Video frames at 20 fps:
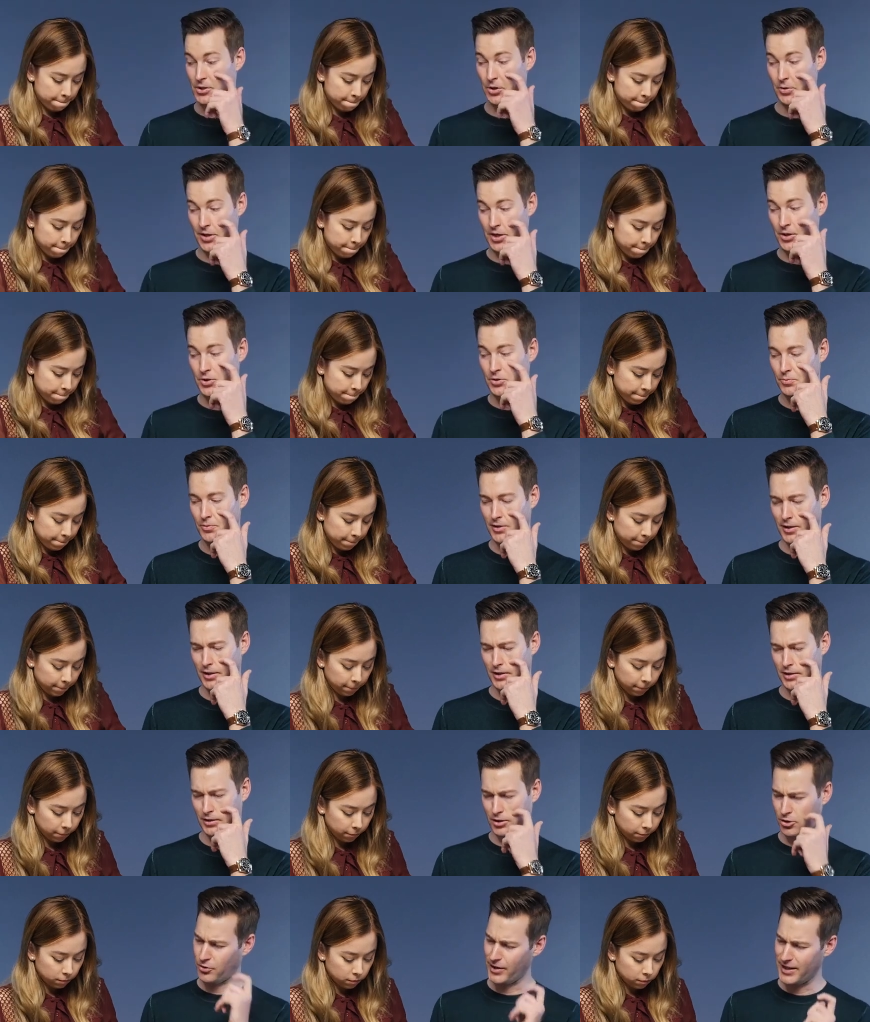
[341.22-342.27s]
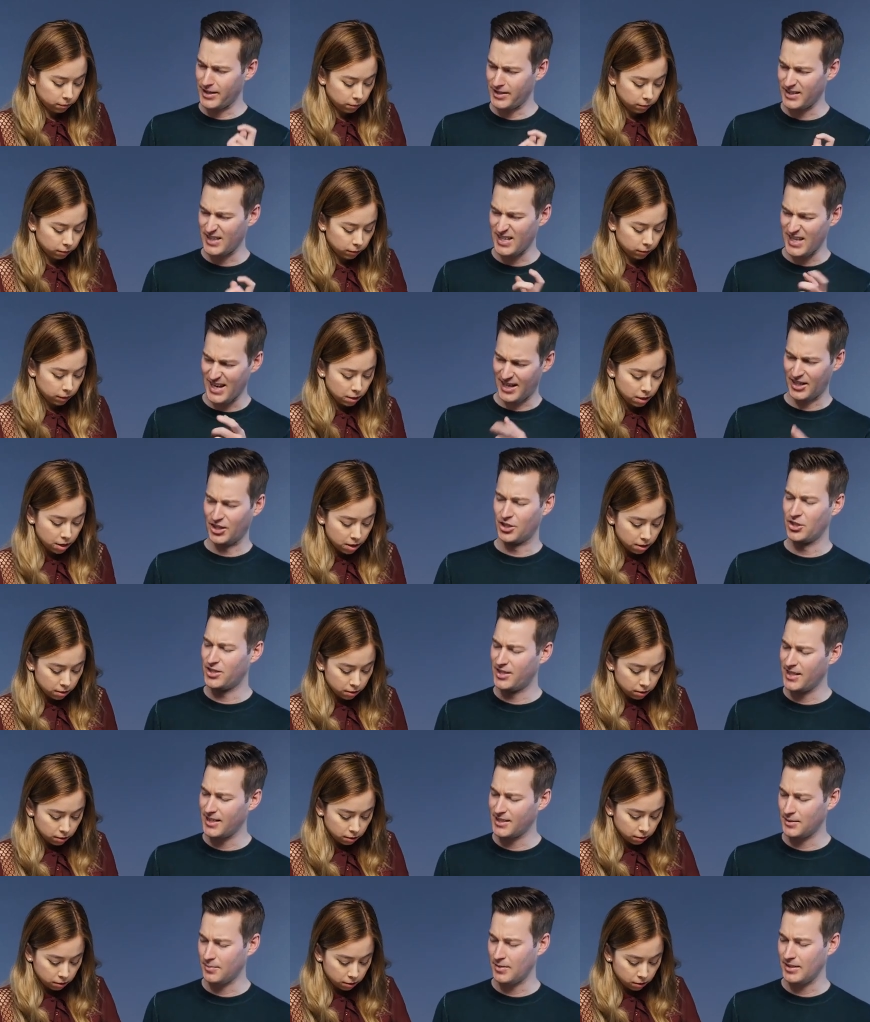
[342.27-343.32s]
Speaker 1: So here's one of the crazy and good
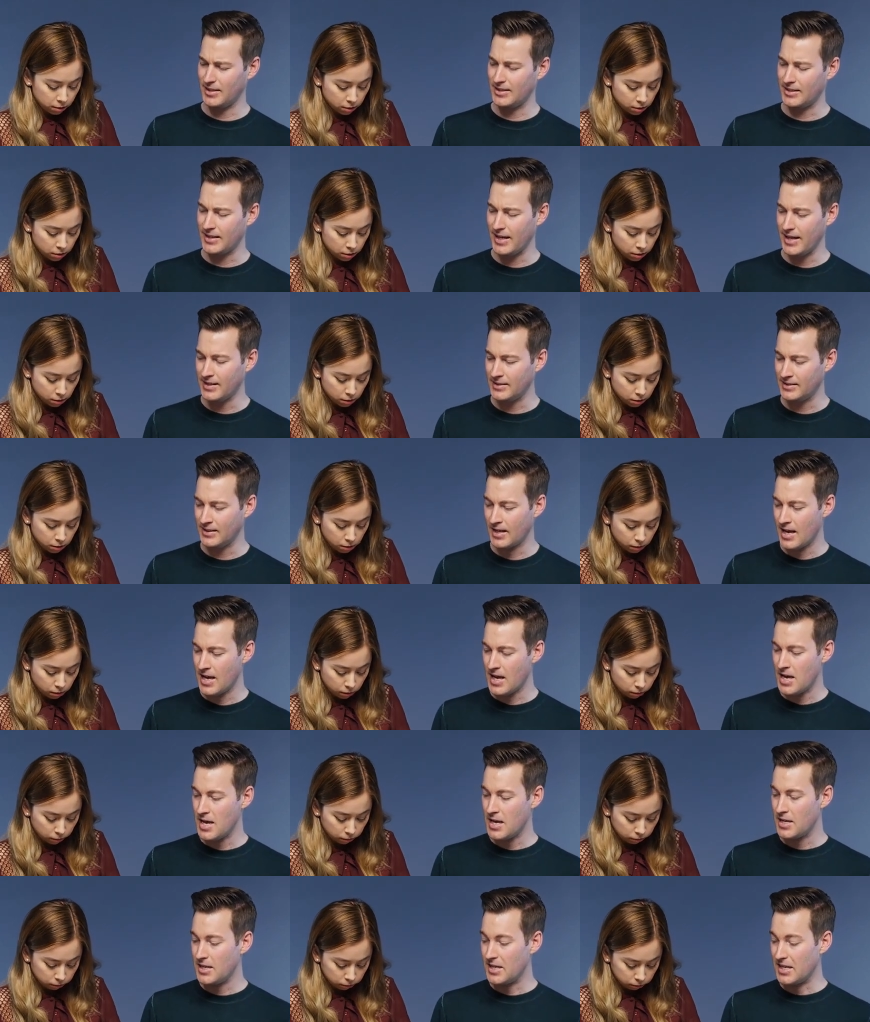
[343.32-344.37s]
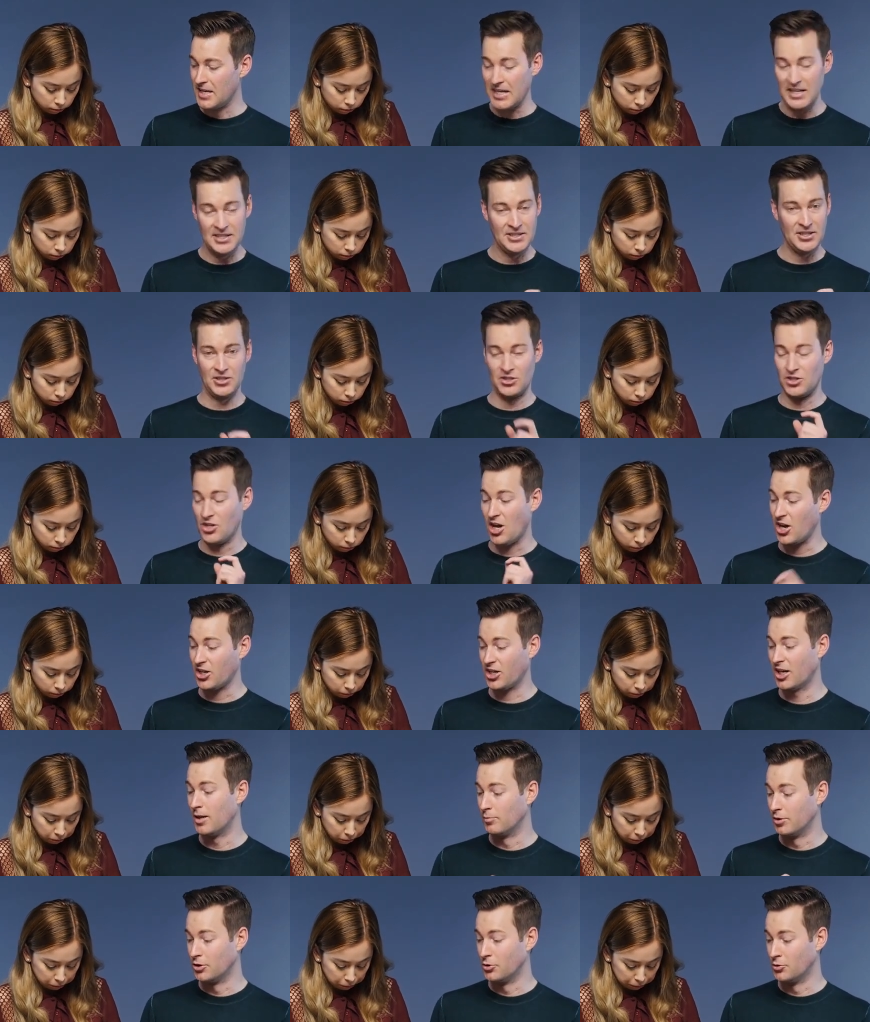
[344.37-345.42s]
things about this case it does not
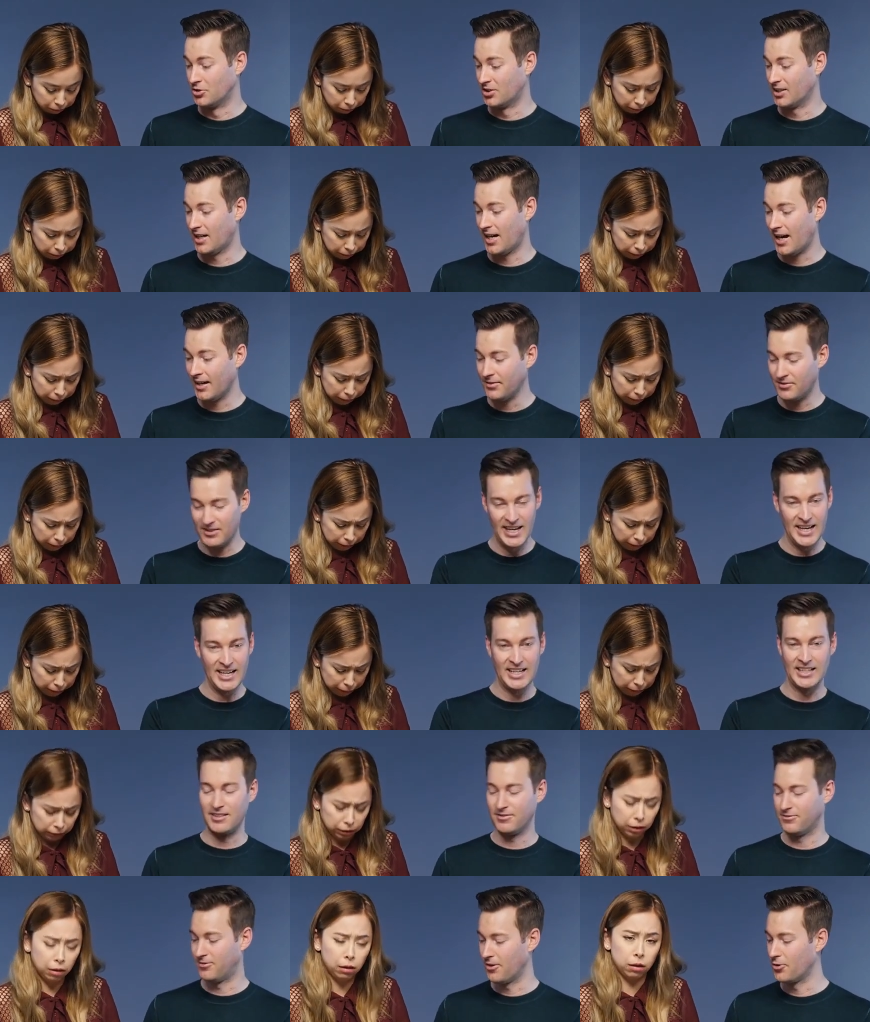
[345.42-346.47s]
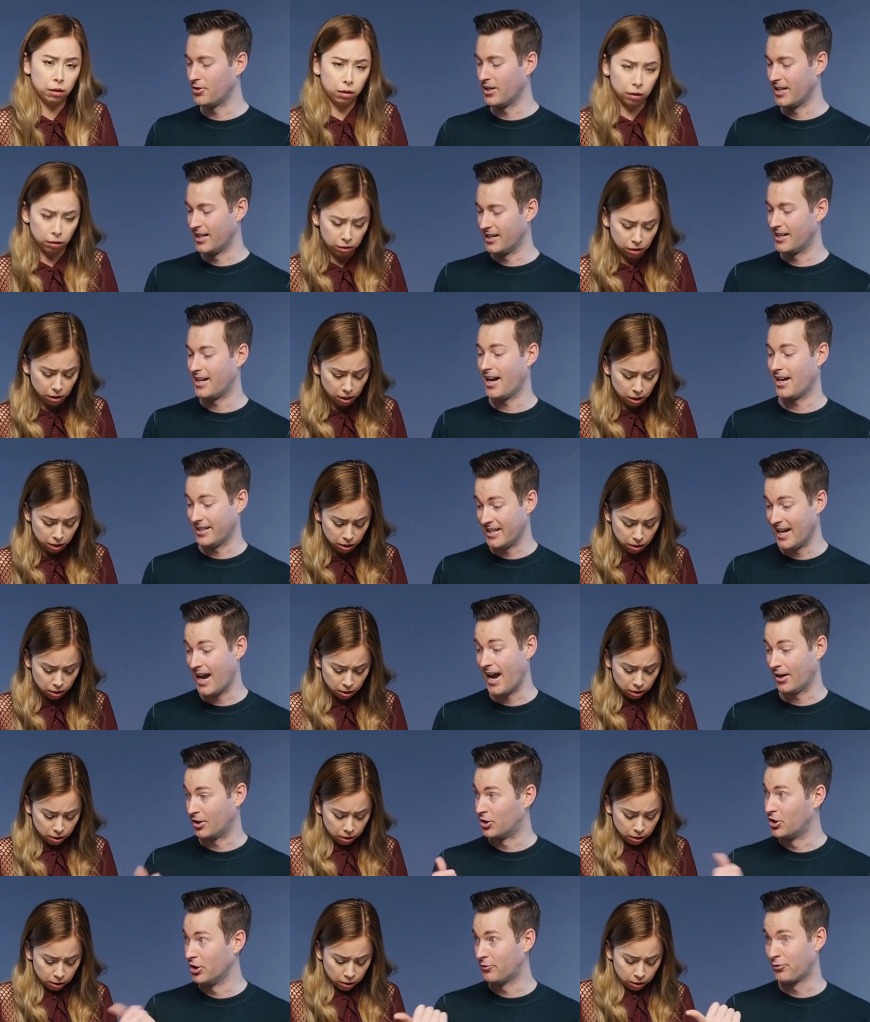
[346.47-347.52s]
come loose. I've taken the phone oh, in and out. God. Yeah,
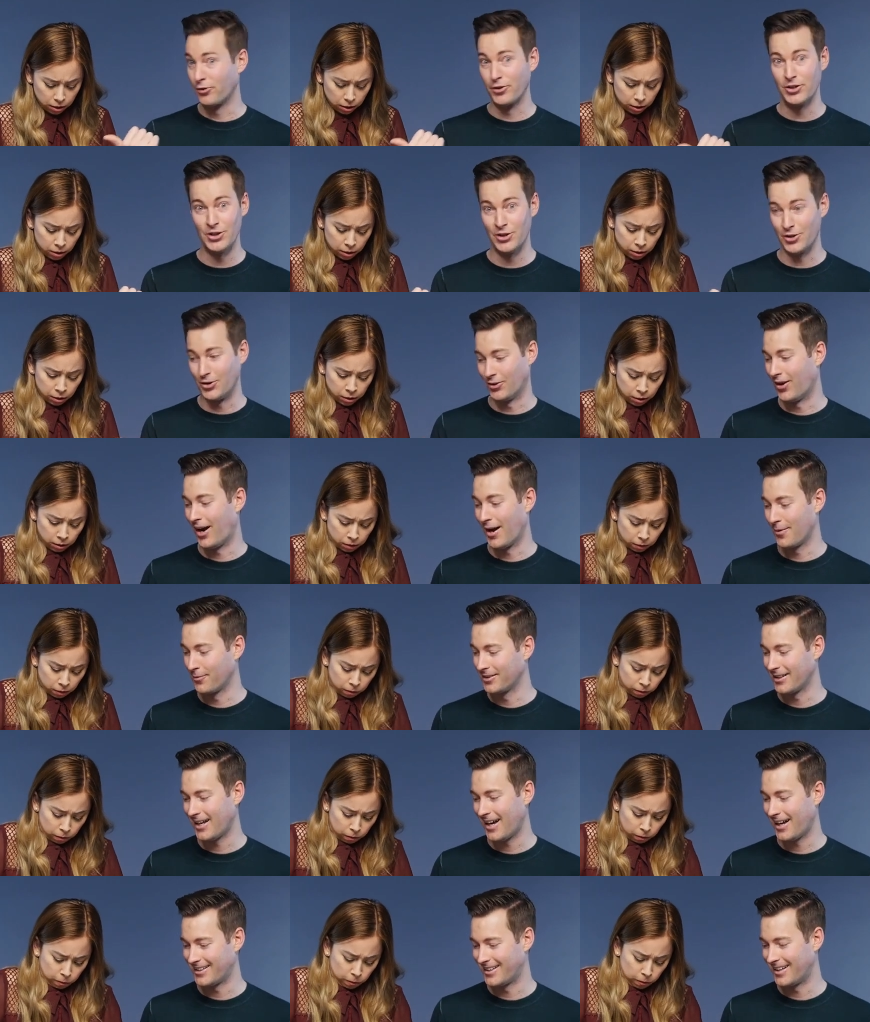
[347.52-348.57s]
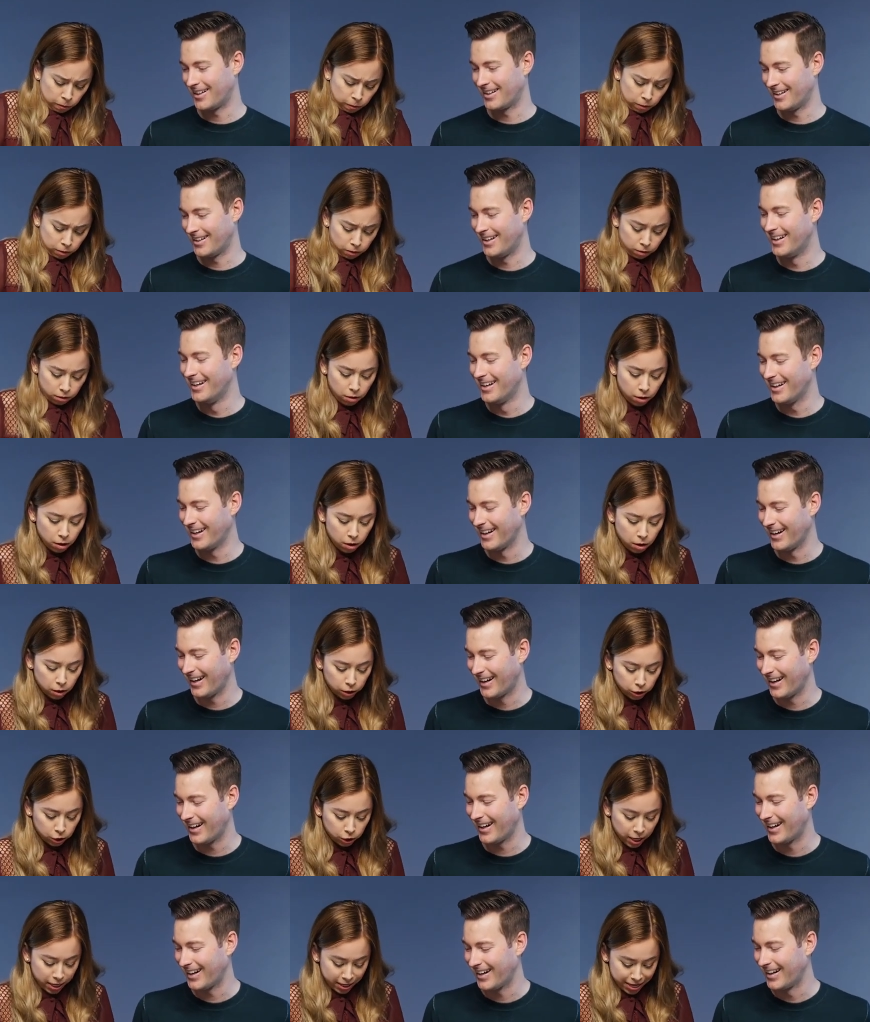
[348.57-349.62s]
good for you. I'm glad that.
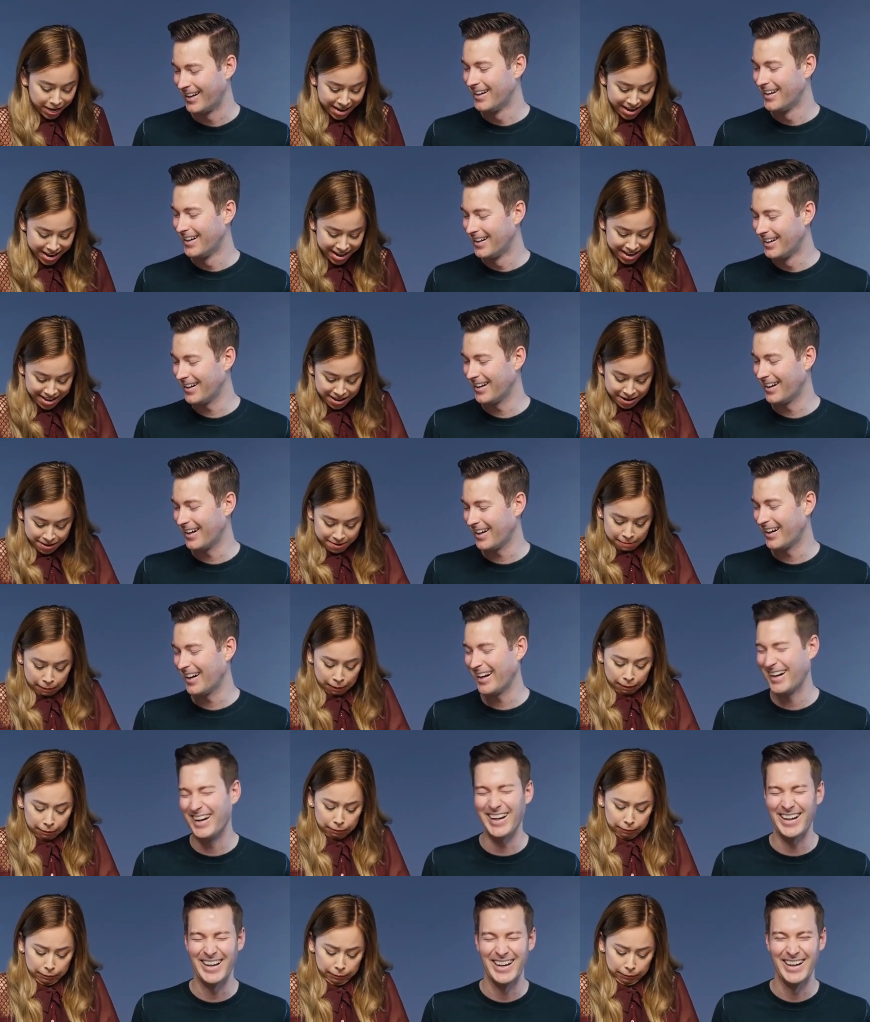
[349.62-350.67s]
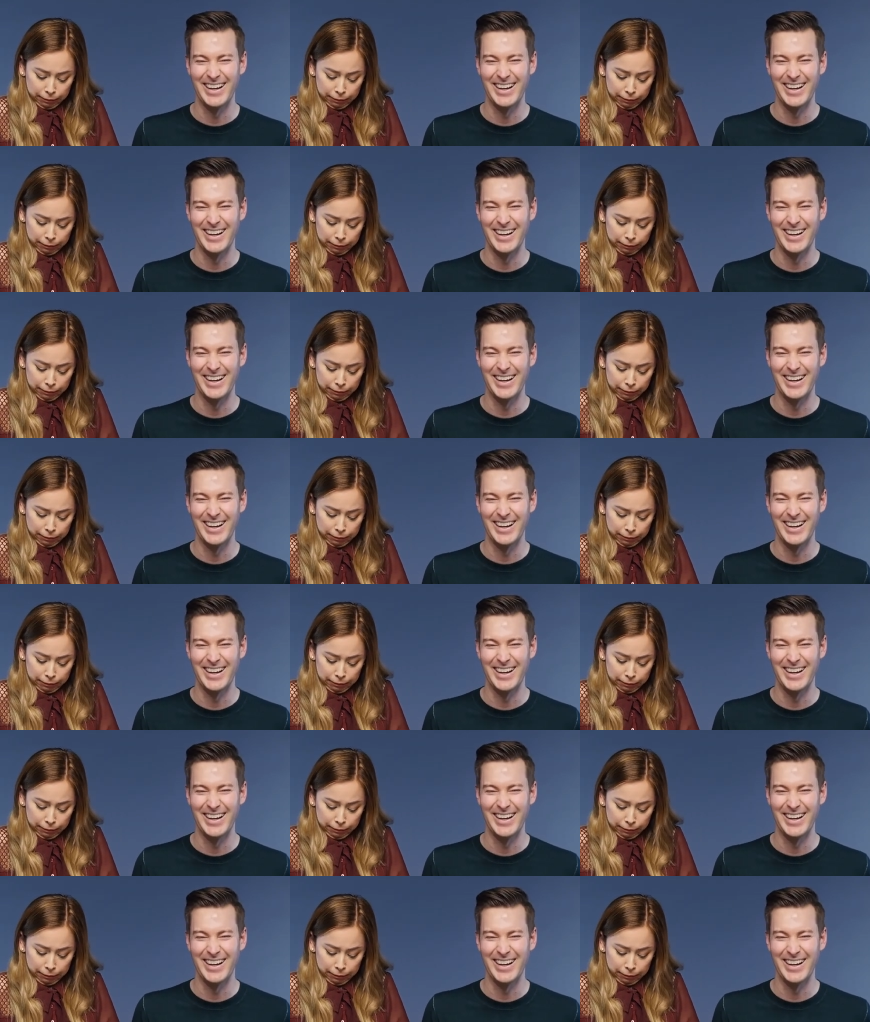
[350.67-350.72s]
Oh,